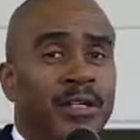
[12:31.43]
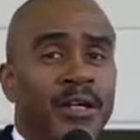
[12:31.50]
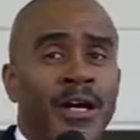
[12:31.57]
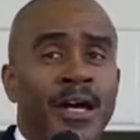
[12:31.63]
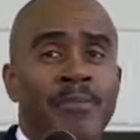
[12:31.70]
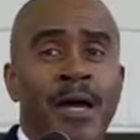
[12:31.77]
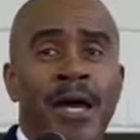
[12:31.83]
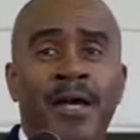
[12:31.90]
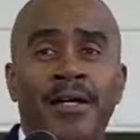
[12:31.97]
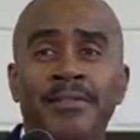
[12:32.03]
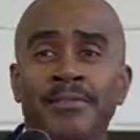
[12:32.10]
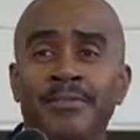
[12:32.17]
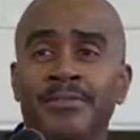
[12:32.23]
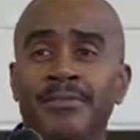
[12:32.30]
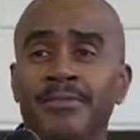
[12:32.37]
Amen.
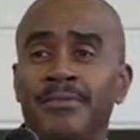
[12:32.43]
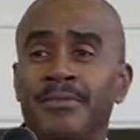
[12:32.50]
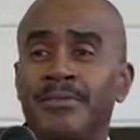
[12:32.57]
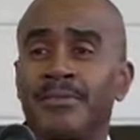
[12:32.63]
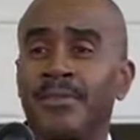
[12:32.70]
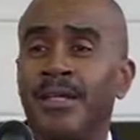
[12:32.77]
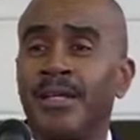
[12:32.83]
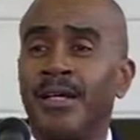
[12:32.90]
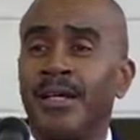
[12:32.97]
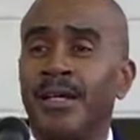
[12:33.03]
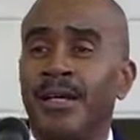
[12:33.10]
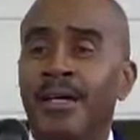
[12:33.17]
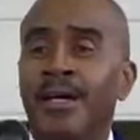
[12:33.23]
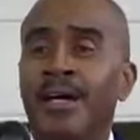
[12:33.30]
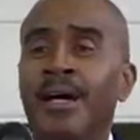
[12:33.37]

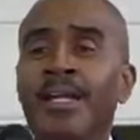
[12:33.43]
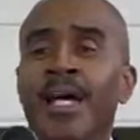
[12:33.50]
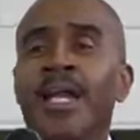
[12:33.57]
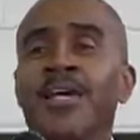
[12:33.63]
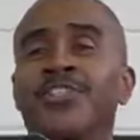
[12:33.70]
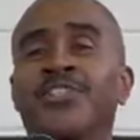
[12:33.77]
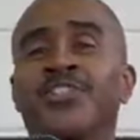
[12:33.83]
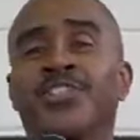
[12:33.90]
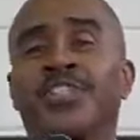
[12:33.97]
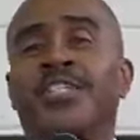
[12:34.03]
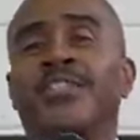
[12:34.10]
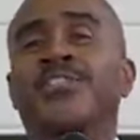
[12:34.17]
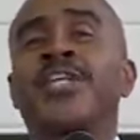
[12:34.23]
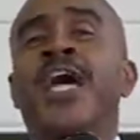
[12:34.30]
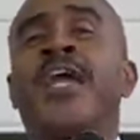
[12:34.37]
Let us
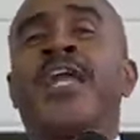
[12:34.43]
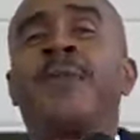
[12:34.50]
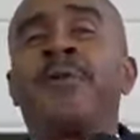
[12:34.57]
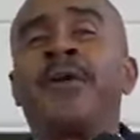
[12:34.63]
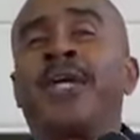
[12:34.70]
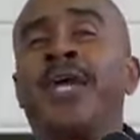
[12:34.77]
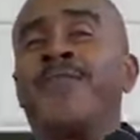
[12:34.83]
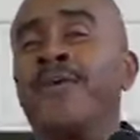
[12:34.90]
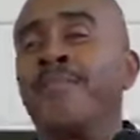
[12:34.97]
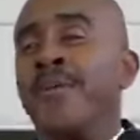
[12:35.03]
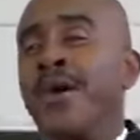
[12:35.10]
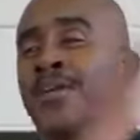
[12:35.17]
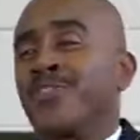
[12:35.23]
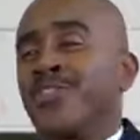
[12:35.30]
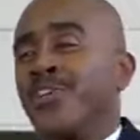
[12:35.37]
stand up and give the
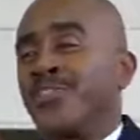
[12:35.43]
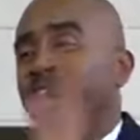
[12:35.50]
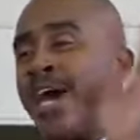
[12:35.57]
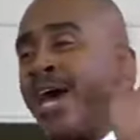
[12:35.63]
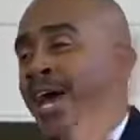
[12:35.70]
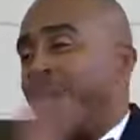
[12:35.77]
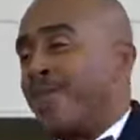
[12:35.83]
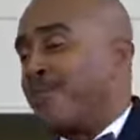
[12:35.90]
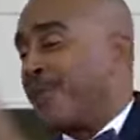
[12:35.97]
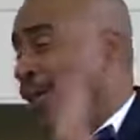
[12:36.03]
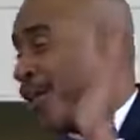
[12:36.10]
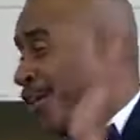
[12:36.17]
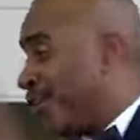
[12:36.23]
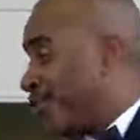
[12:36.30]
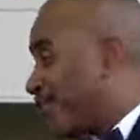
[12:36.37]
ministers a hand,
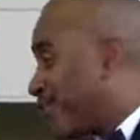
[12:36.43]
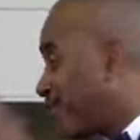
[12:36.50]
please.